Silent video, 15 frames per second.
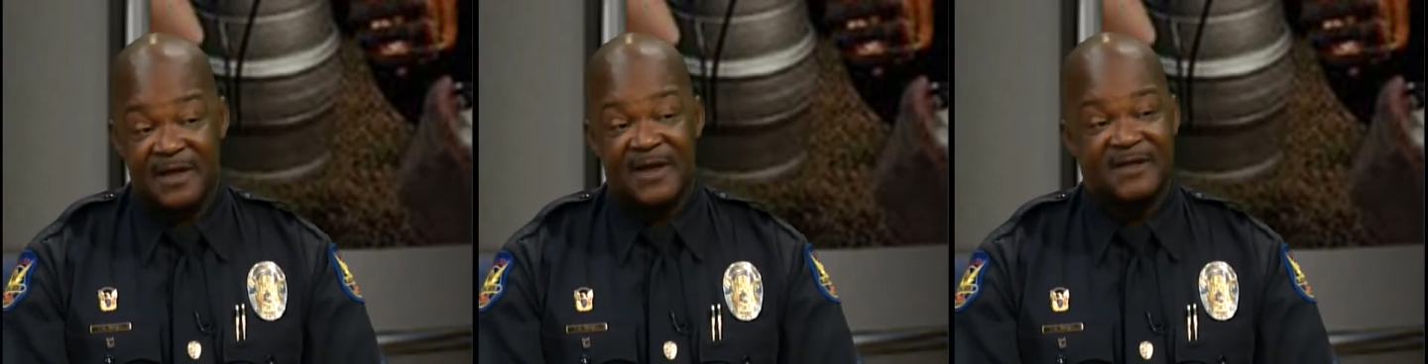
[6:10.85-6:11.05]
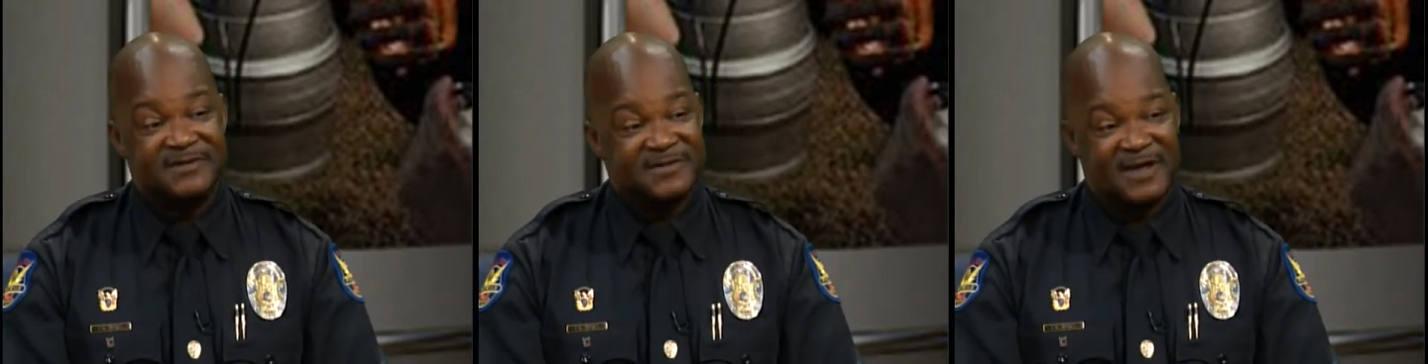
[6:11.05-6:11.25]

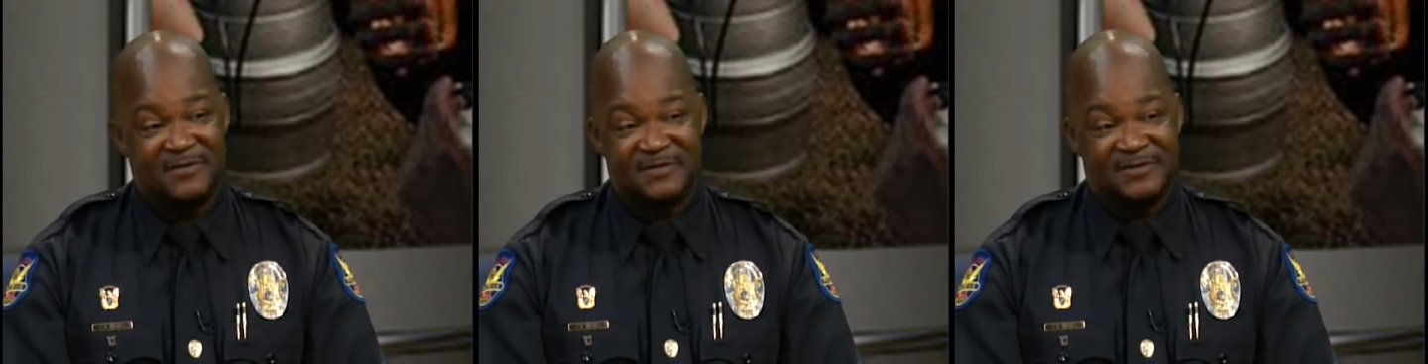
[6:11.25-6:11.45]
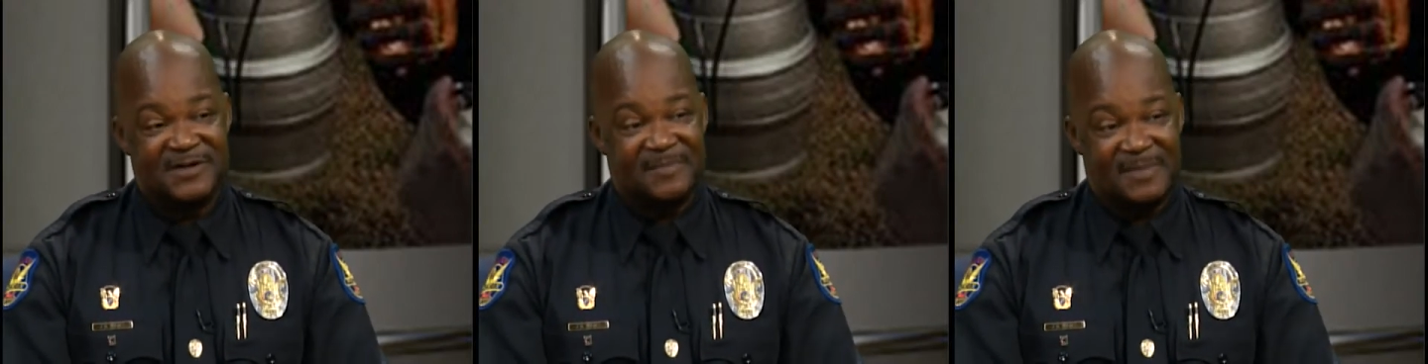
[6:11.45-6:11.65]
because
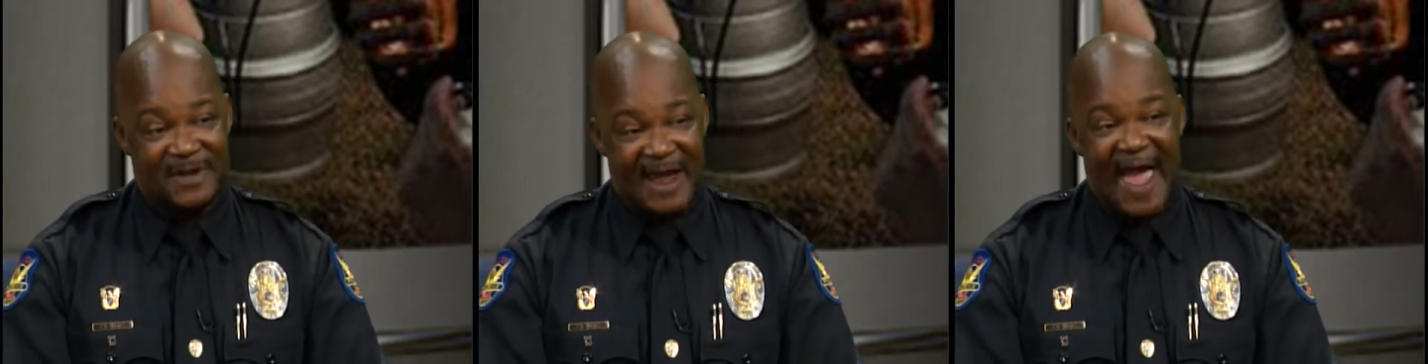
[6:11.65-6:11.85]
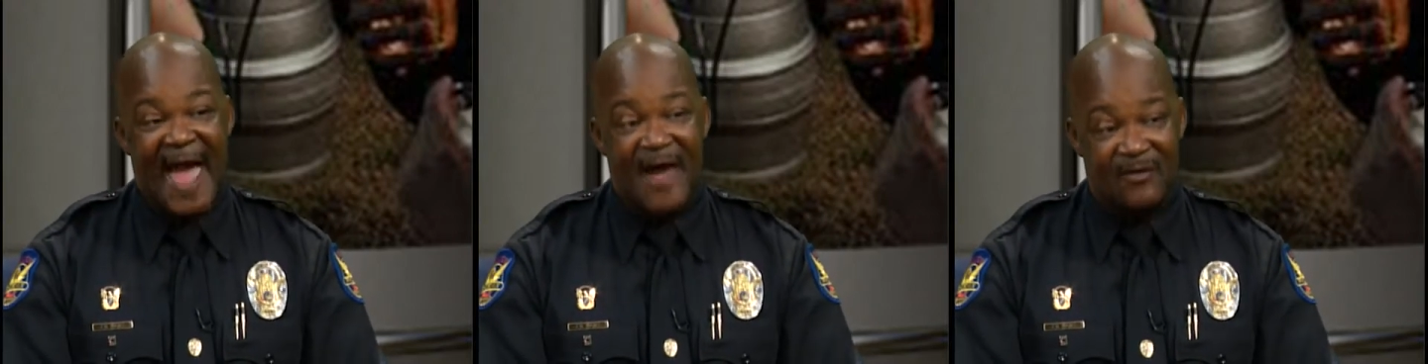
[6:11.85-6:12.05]
they were
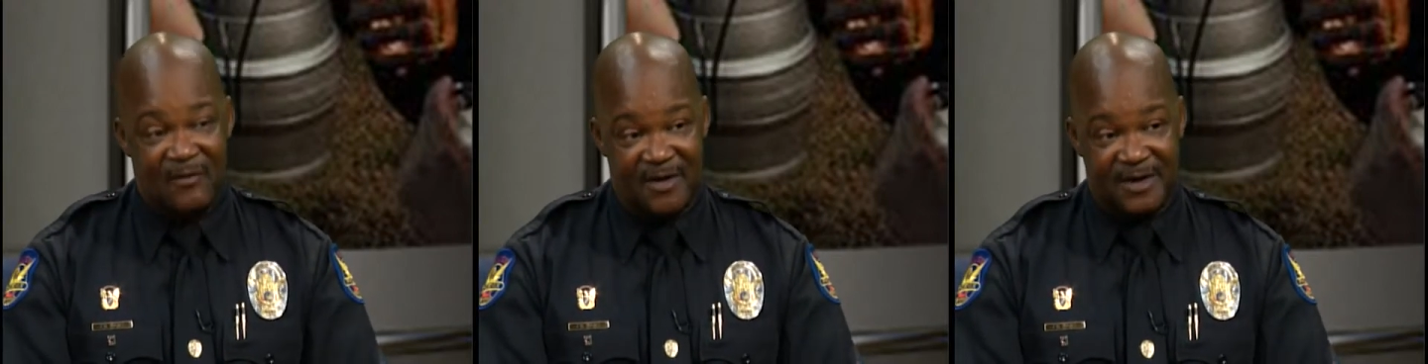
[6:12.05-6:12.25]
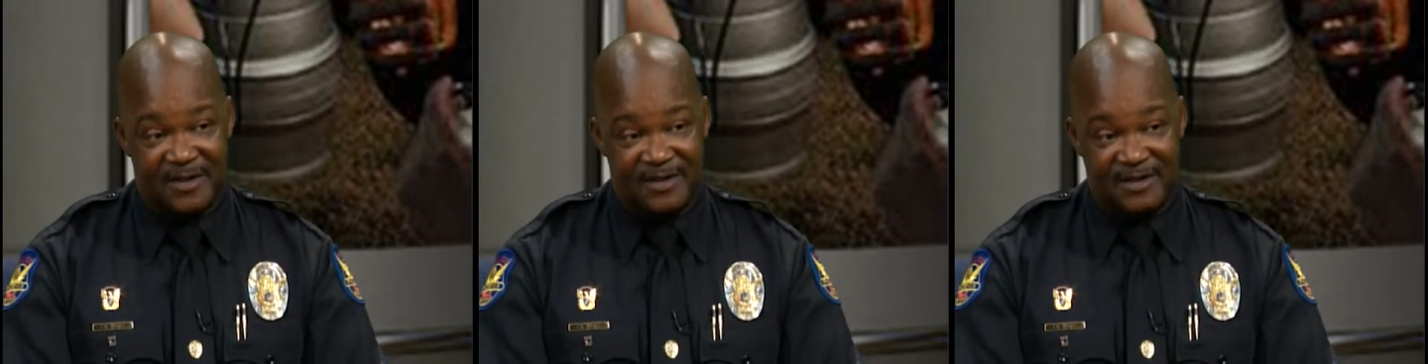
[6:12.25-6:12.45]
simply at
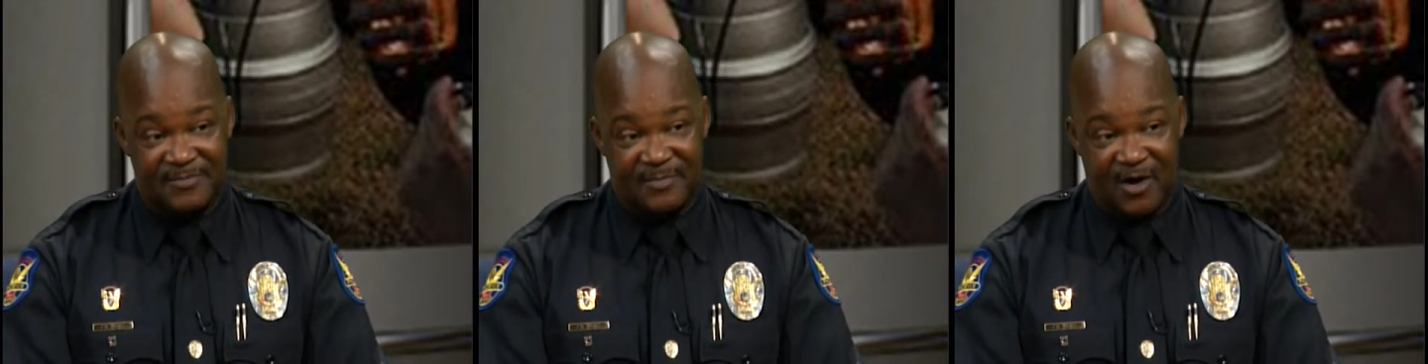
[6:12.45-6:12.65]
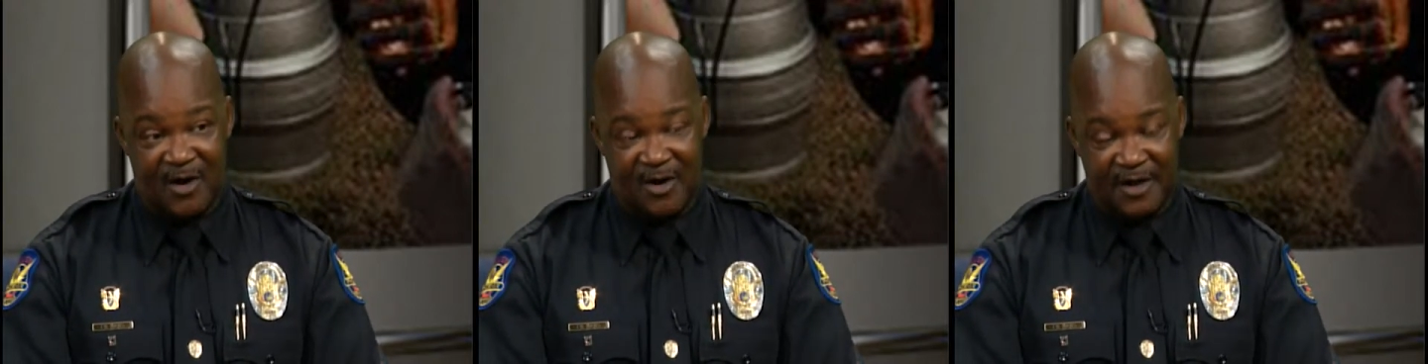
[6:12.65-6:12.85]
one of
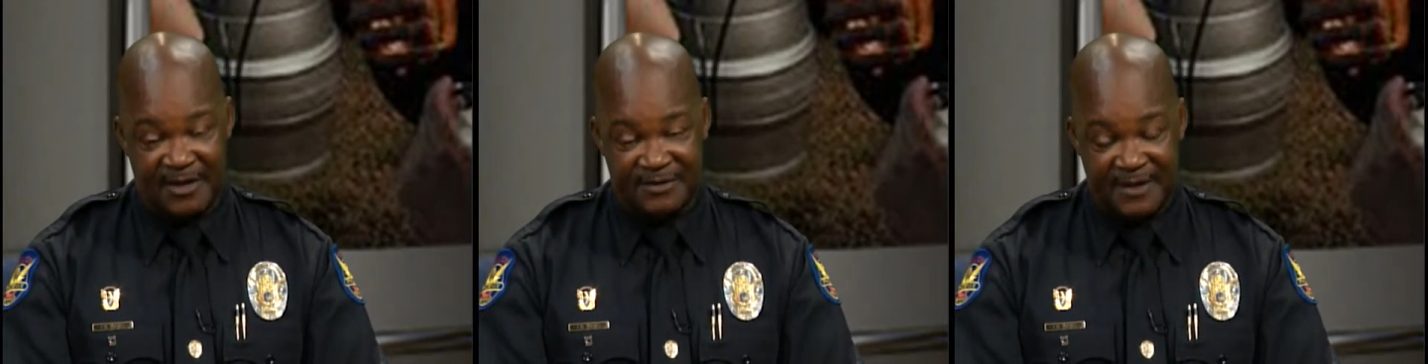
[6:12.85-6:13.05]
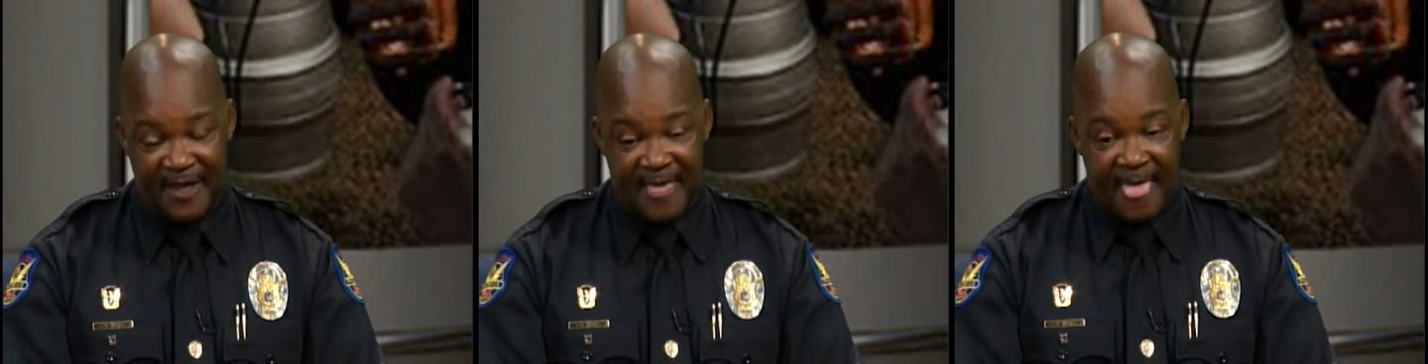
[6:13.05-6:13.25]
these
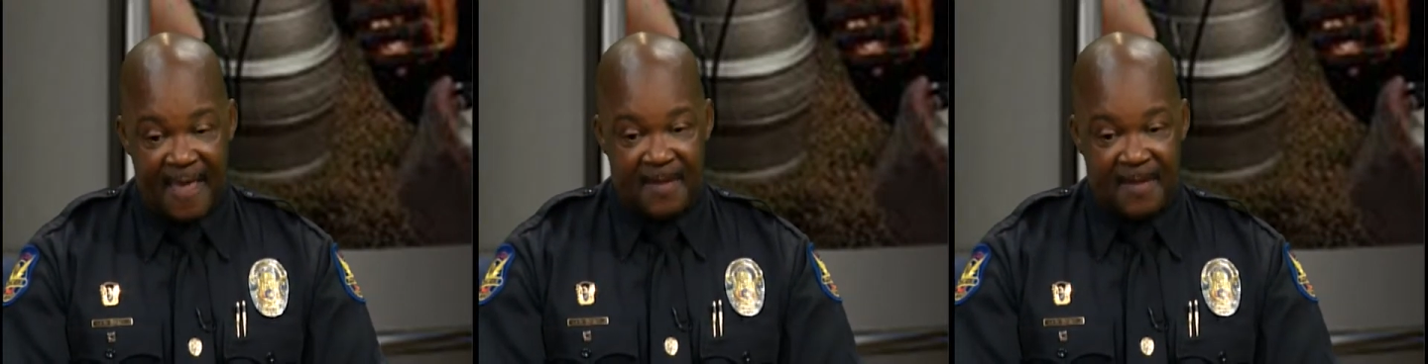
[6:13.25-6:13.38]
parties.